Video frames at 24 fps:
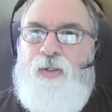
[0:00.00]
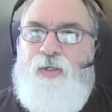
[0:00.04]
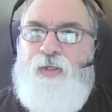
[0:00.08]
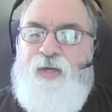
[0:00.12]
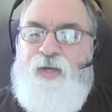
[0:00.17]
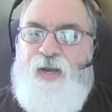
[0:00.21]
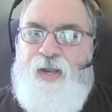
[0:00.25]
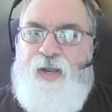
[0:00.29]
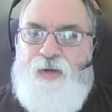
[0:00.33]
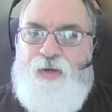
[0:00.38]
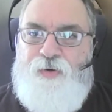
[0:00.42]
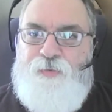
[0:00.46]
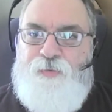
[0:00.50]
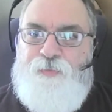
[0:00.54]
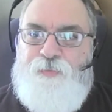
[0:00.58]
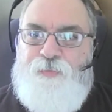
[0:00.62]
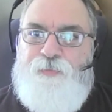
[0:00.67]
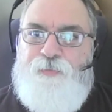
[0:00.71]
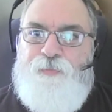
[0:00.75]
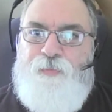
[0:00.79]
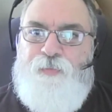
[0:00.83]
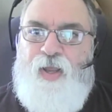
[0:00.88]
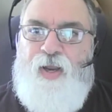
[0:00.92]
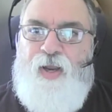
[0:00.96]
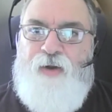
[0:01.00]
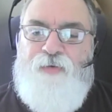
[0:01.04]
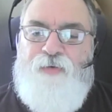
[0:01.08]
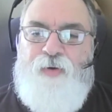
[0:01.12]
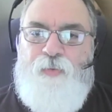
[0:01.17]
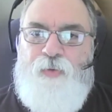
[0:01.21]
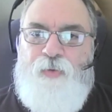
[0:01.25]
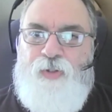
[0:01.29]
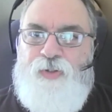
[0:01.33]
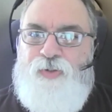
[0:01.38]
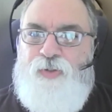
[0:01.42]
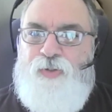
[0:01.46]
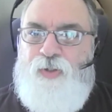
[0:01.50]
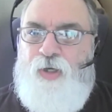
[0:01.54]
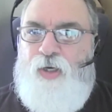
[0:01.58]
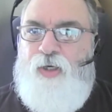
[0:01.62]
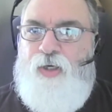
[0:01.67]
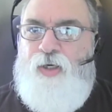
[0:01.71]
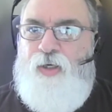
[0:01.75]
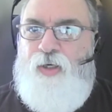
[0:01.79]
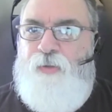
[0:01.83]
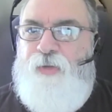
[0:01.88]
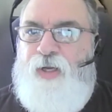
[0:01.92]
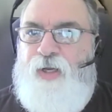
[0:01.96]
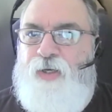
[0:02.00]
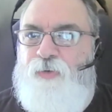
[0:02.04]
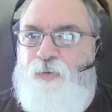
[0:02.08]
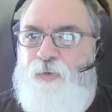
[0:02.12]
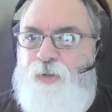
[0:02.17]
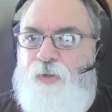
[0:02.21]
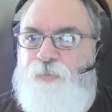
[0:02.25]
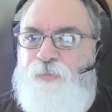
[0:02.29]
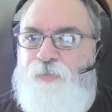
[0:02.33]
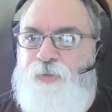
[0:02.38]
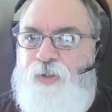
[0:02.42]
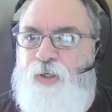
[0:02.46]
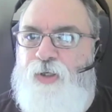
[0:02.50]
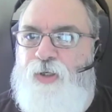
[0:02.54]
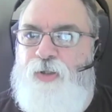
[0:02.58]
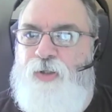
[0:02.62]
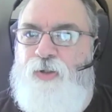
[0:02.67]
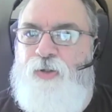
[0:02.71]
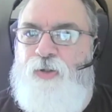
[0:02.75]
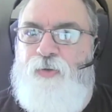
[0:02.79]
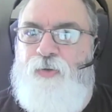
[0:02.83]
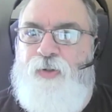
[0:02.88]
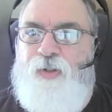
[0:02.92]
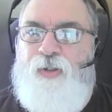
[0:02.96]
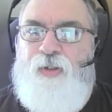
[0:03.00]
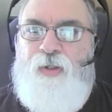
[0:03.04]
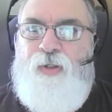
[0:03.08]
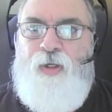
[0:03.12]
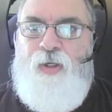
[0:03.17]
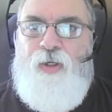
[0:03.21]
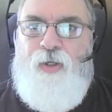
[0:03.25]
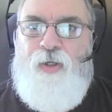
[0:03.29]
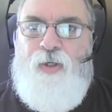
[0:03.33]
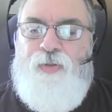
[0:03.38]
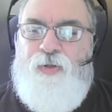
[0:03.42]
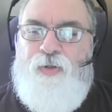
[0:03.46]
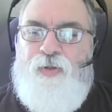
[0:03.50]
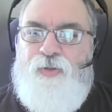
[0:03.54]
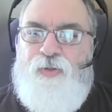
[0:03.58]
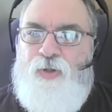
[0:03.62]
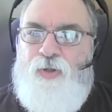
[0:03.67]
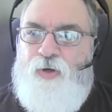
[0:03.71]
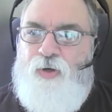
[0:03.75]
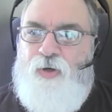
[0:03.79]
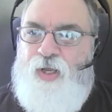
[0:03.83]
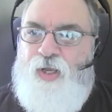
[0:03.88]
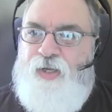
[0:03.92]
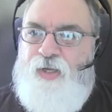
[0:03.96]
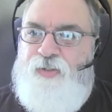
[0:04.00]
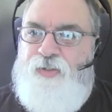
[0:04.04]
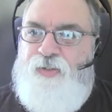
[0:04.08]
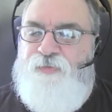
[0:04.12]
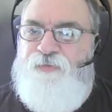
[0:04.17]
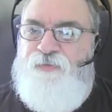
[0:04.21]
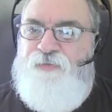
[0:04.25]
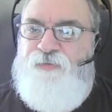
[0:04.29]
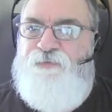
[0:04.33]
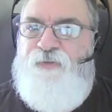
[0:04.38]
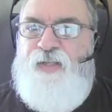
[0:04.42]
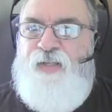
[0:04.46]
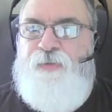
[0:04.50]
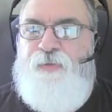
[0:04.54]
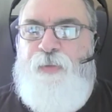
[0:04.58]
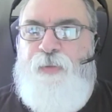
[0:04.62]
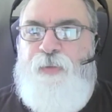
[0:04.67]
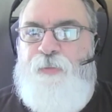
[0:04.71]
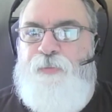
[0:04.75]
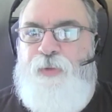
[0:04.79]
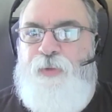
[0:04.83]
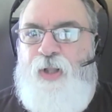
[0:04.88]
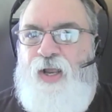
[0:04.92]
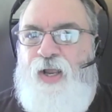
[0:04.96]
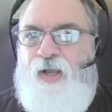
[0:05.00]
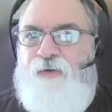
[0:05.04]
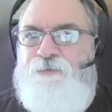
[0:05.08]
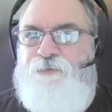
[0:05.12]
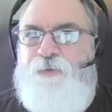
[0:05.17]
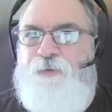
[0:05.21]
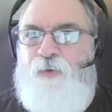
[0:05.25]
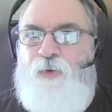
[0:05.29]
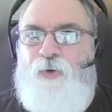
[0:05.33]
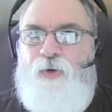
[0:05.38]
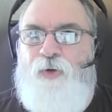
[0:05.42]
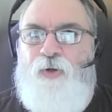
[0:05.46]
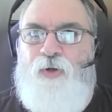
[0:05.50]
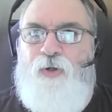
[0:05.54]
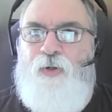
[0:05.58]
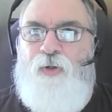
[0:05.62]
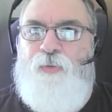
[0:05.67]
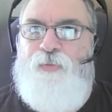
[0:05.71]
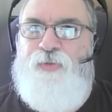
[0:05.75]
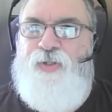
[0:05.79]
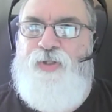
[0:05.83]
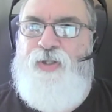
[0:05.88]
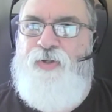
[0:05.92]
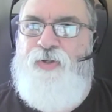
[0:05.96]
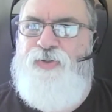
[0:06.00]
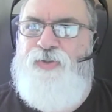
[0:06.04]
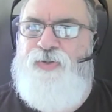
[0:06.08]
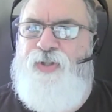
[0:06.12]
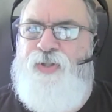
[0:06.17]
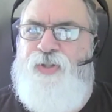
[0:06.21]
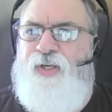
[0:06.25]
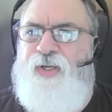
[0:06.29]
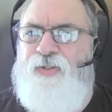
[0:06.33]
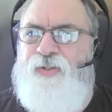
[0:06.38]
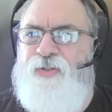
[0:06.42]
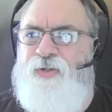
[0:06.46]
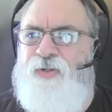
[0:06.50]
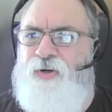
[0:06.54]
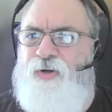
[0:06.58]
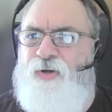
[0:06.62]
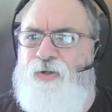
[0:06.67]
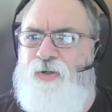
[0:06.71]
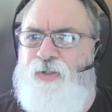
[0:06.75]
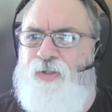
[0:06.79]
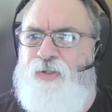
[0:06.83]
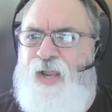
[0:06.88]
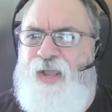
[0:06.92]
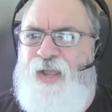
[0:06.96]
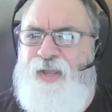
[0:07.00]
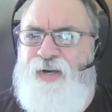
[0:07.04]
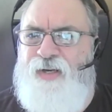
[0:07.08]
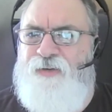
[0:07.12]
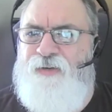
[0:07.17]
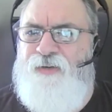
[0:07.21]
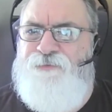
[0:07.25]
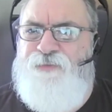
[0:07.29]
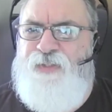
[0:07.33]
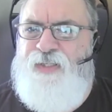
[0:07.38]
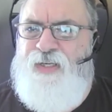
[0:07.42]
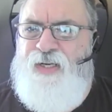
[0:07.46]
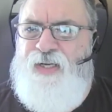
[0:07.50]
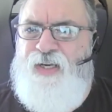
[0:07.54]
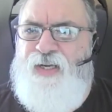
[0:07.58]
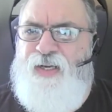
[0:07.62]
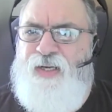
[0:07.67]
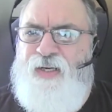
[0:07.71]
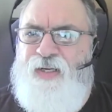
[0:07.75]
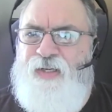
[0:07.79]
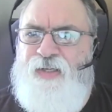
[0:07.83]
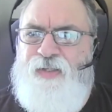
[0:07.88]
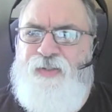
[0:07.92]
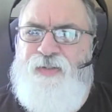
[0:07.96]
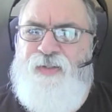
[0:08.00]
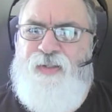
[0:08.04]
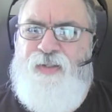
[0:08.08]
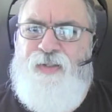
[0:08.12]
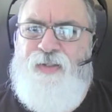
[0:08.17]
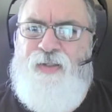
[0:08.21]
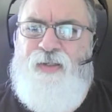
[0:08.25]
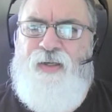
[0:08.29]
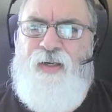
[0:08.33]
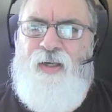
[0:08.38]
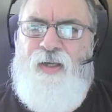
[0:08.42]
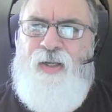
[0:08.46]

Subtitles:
Now, everyone's talking about crypto, and there's all kinds of investment platforms, and there's things called NFTs, and